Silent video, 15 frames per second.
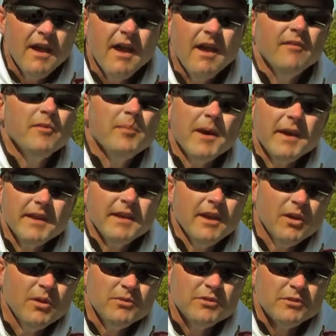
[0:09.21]
everybody
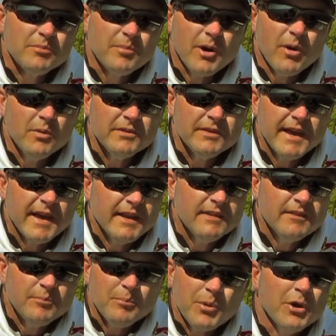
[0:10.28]
knows that SPRO has got
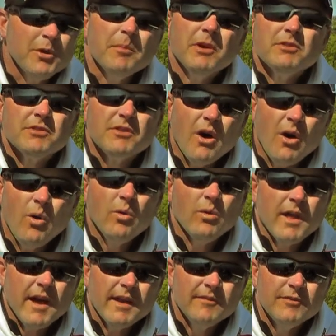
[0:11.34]
pretty much the
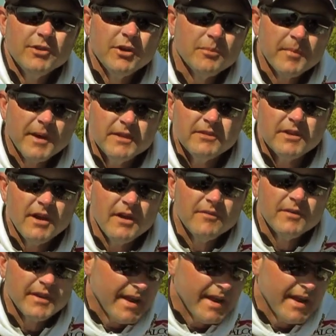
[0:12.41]
whole line of jerkbaits covered